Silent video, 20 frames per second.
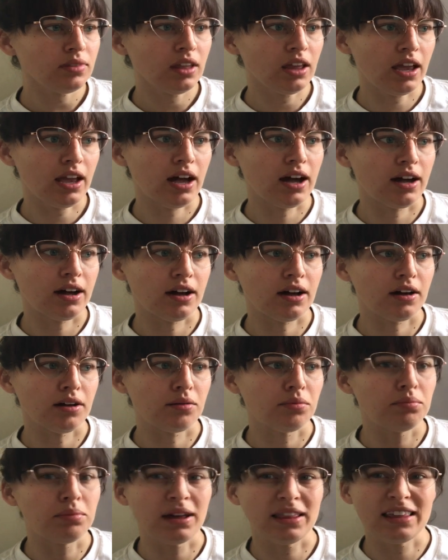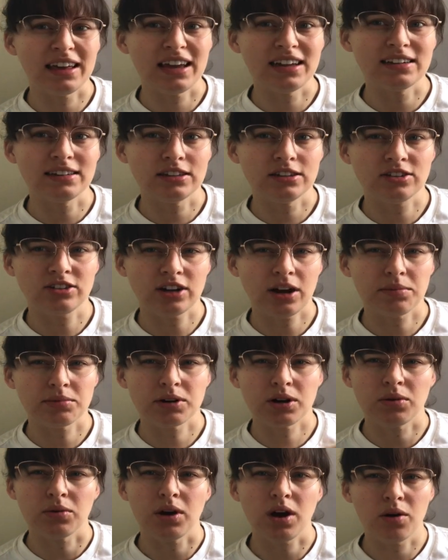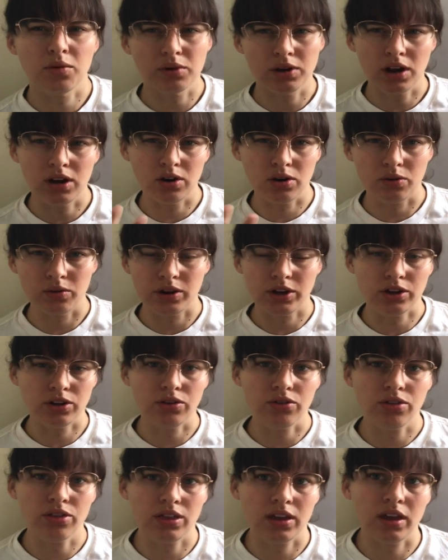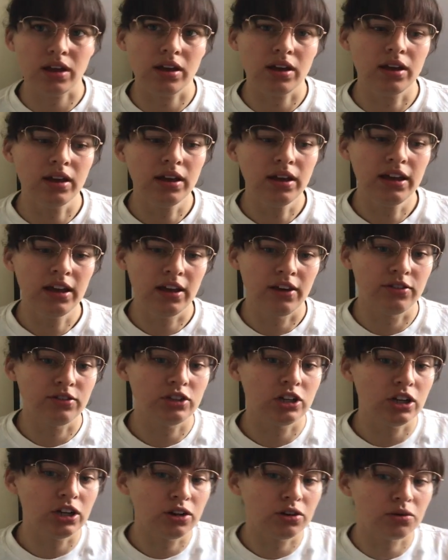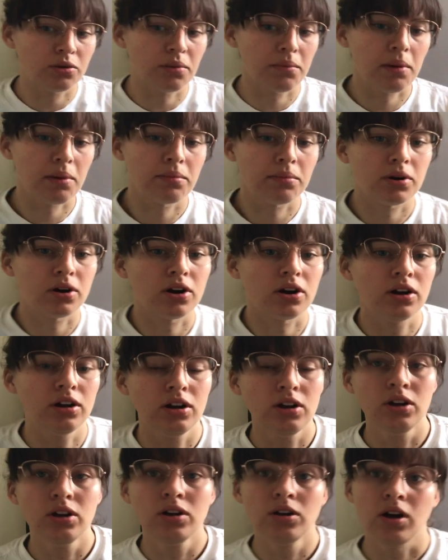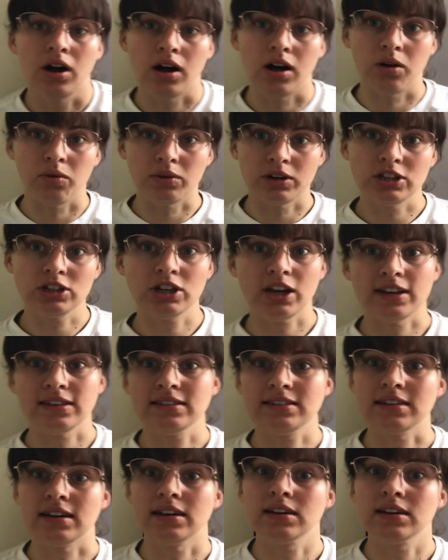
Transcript: By the end of this chapter, I want to know what you think, if she can remember what Chase did.